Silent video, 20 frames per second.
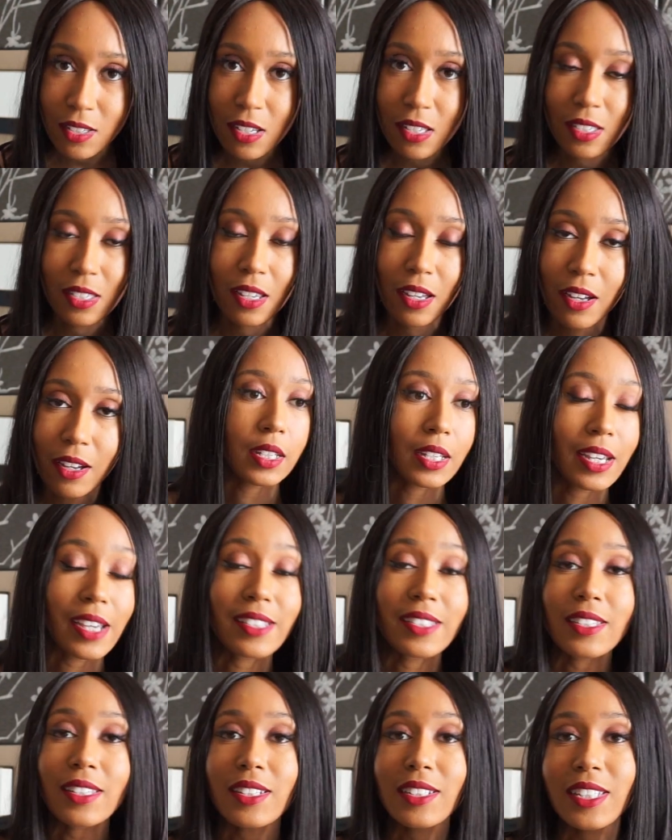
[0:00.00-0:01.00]
It's
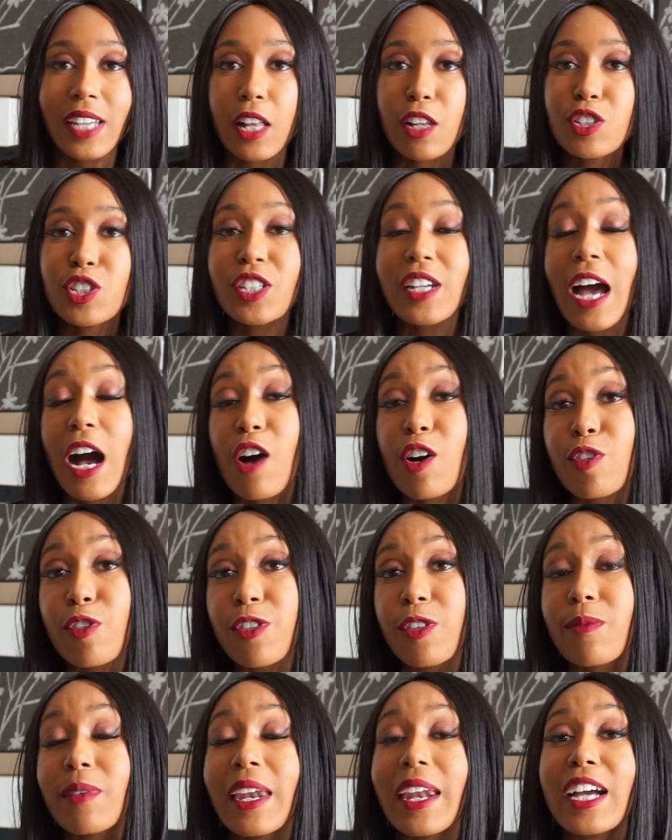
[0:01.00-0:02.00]
an intelligent
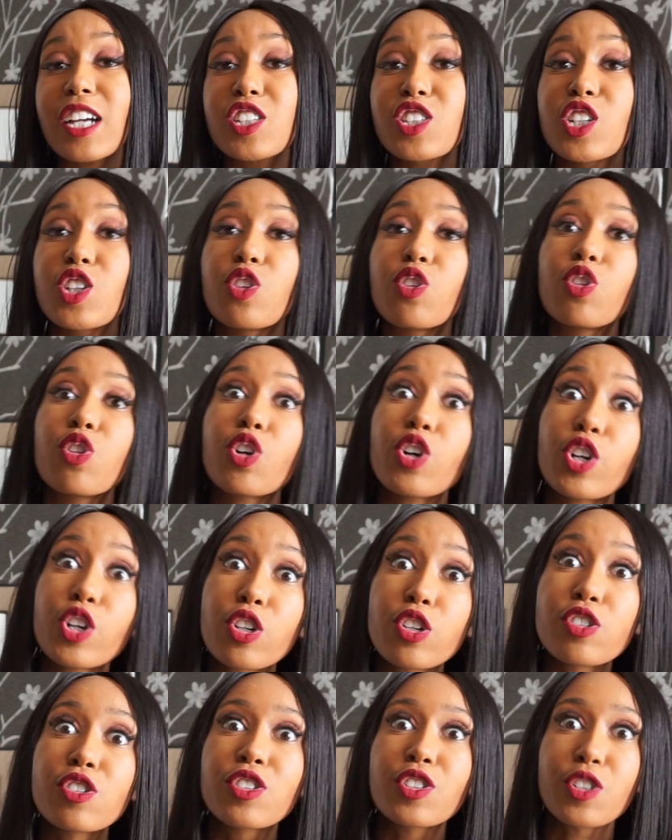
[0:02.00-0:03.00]
algorithm that actually
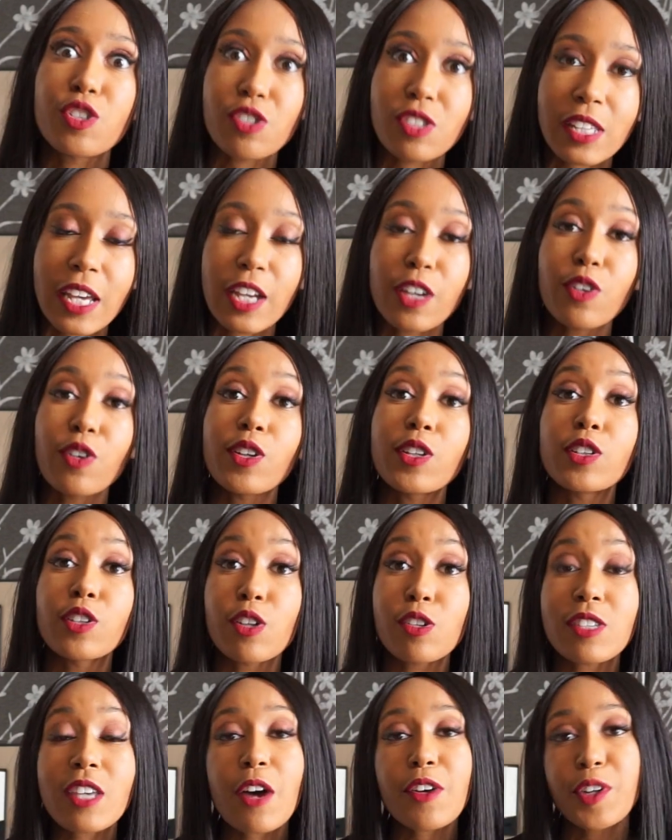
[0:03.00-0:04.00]
learns your cycle, it
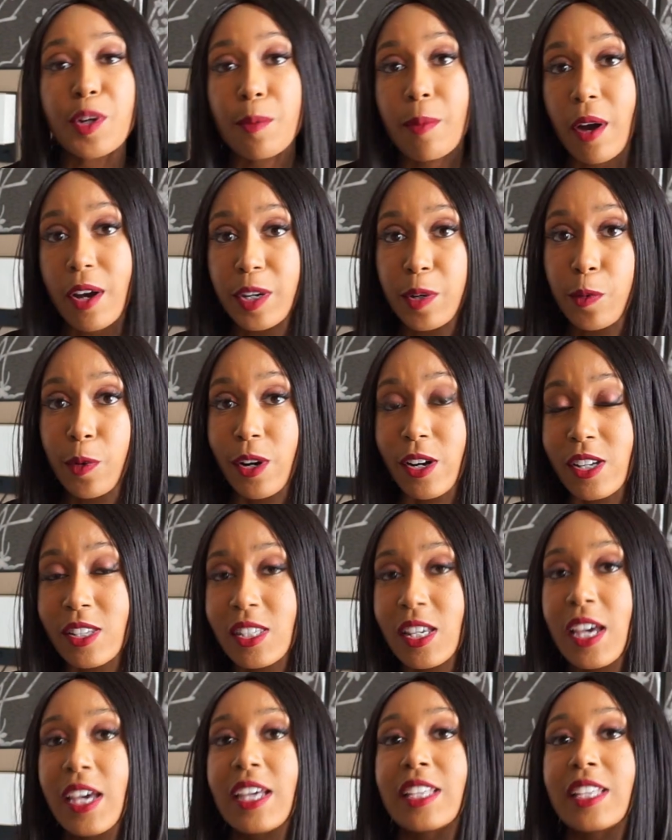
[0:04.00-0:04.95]
learns how your body works.